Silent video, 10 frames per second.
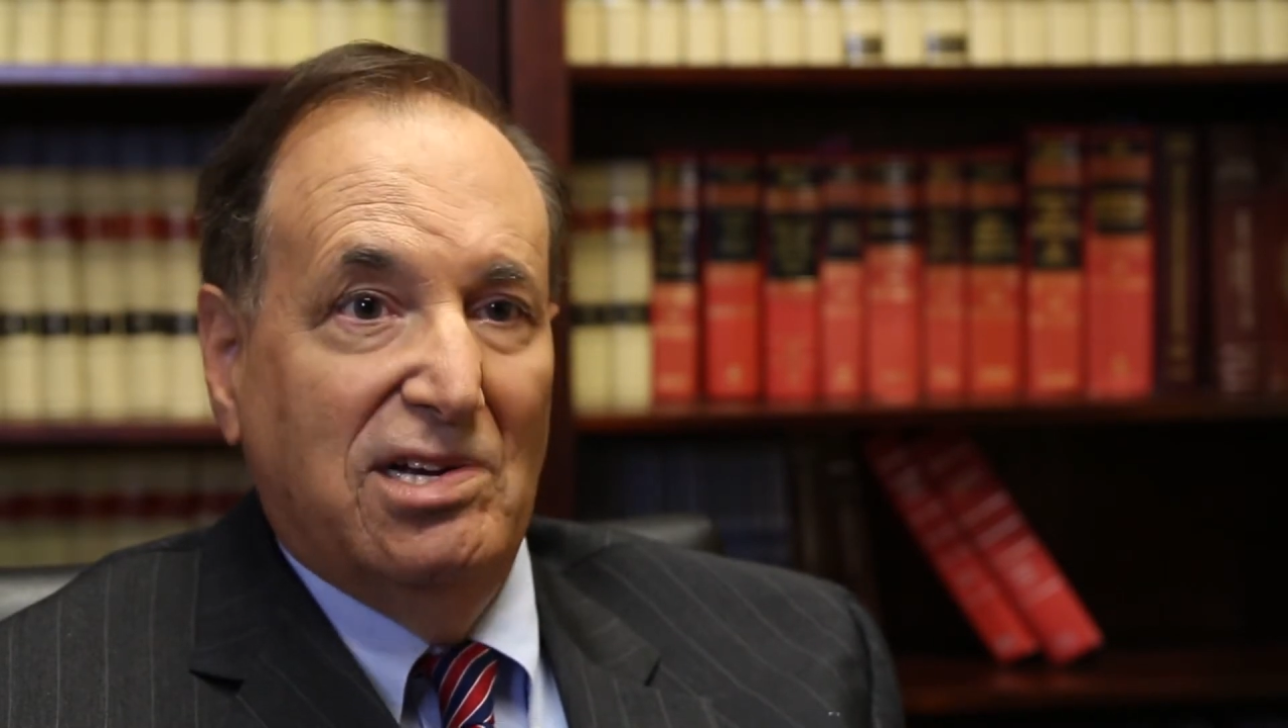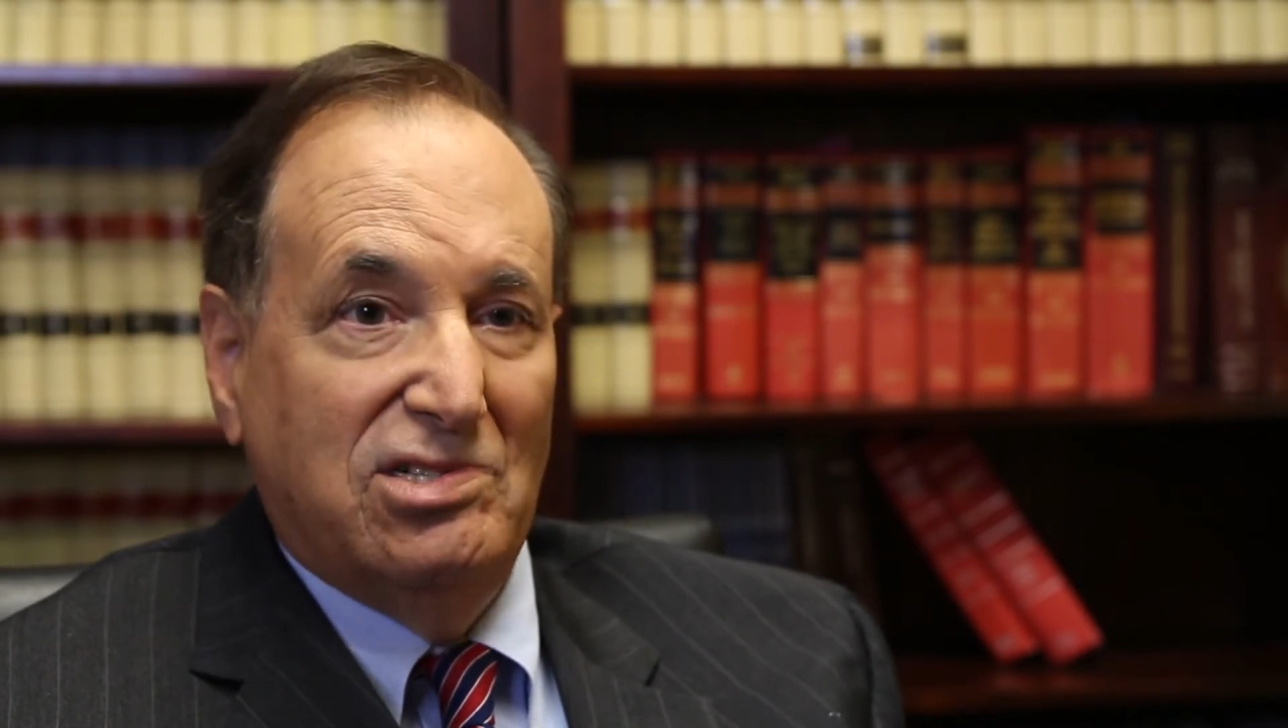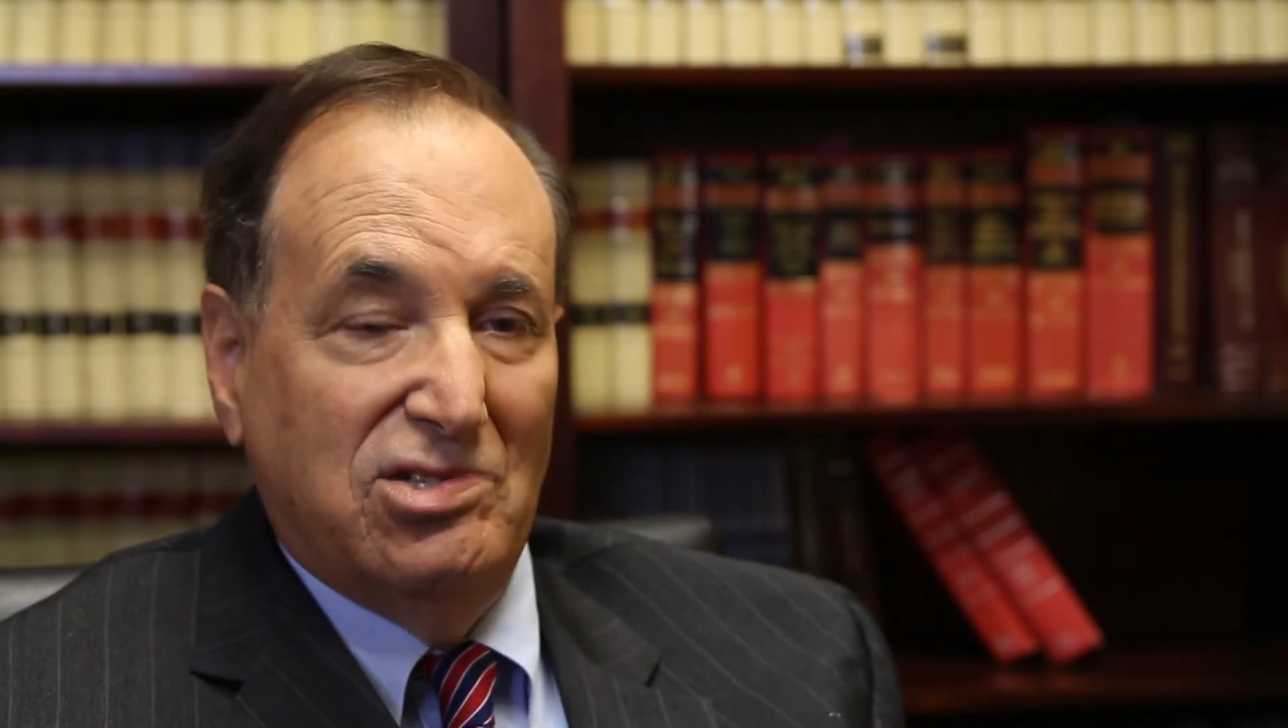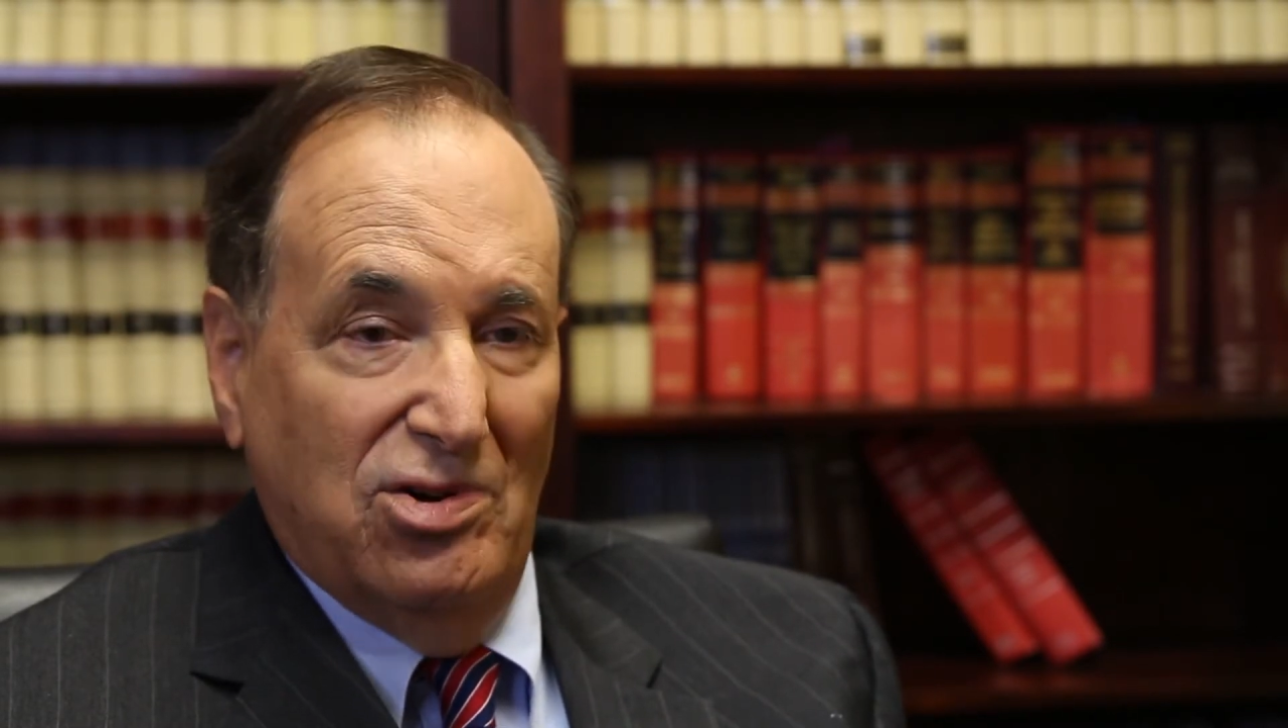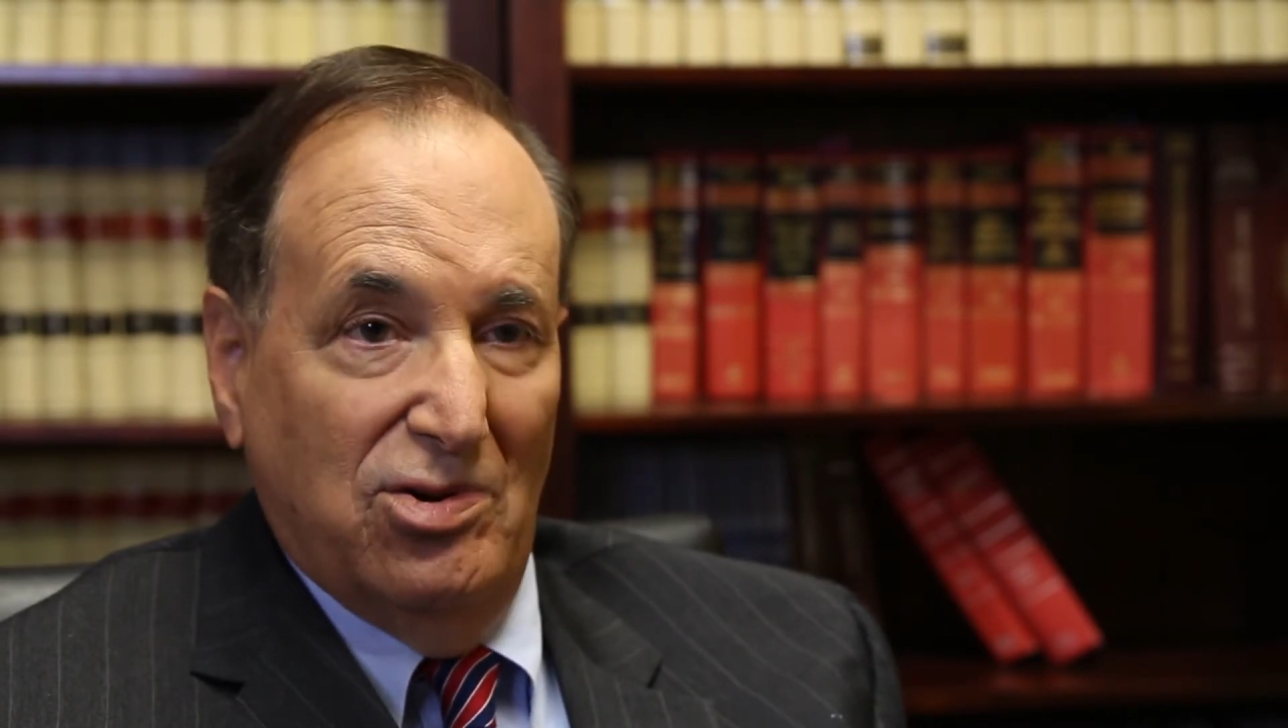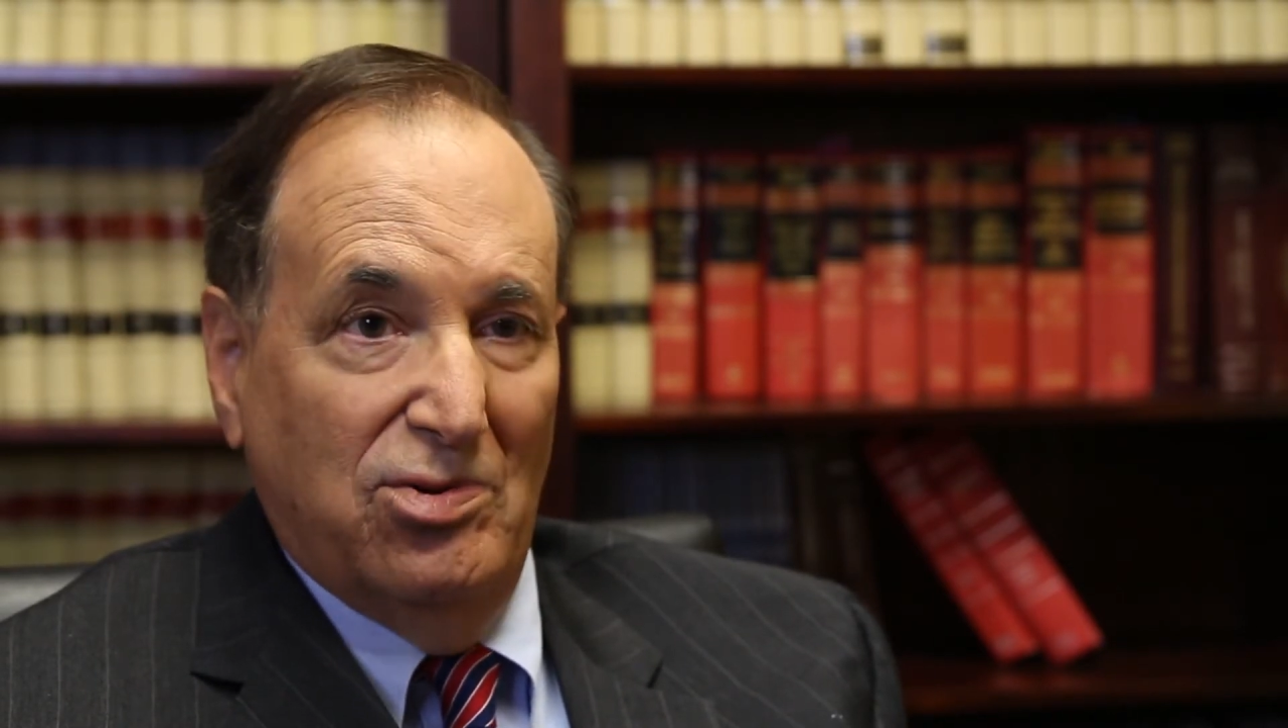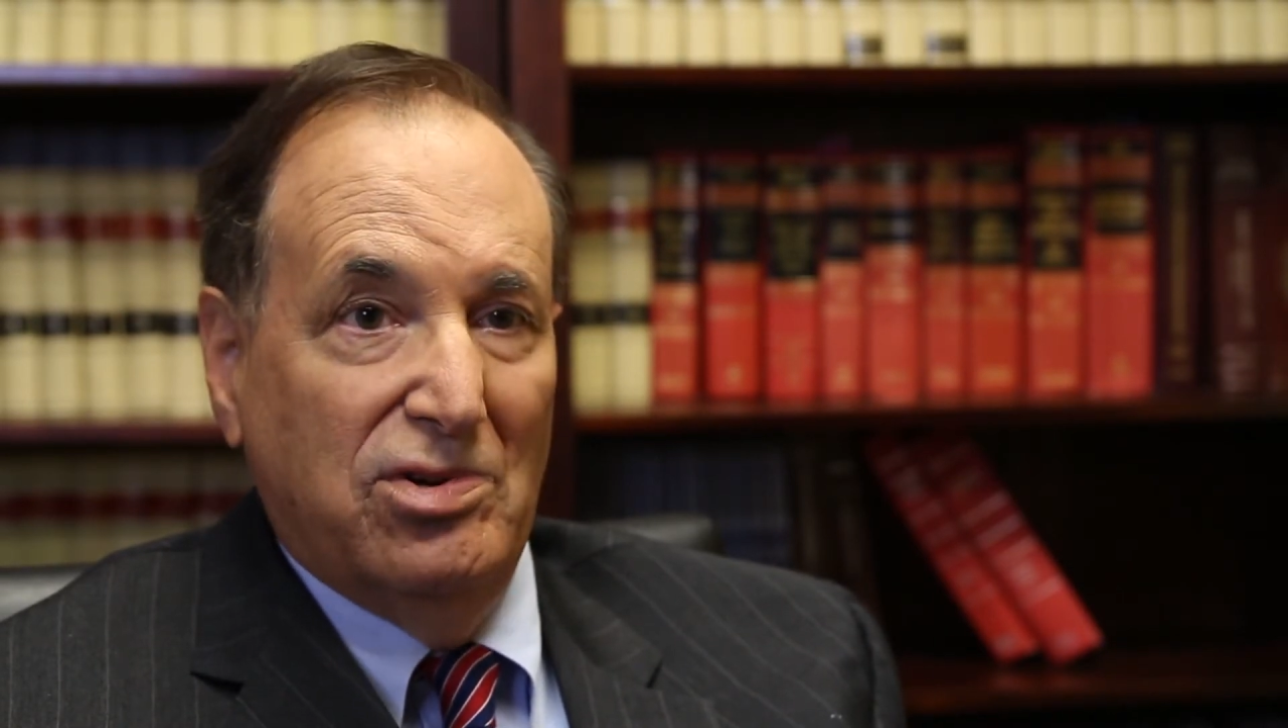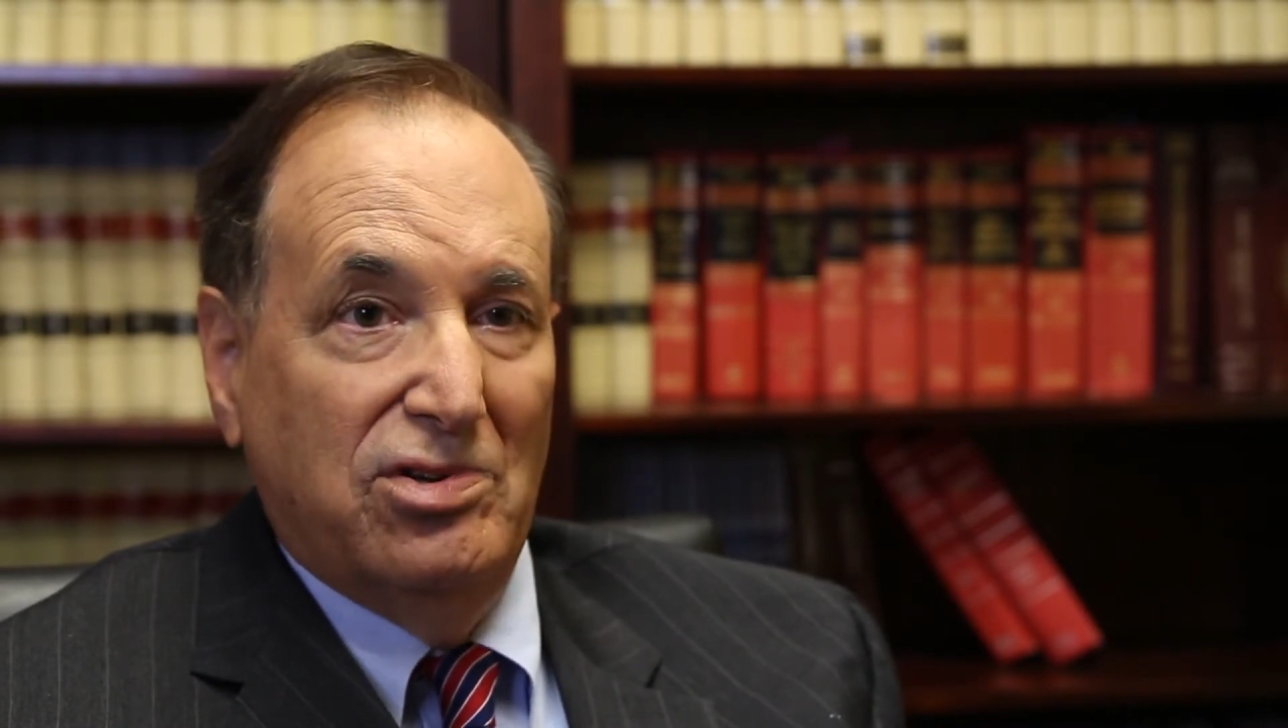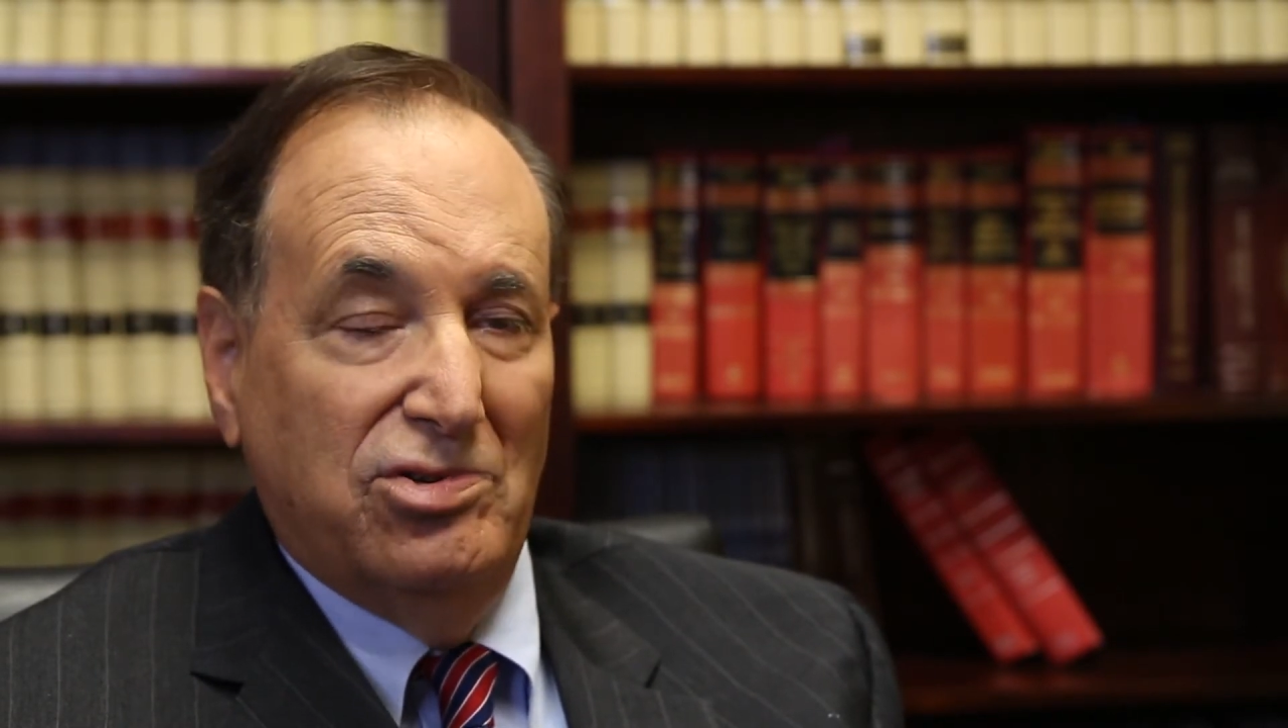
So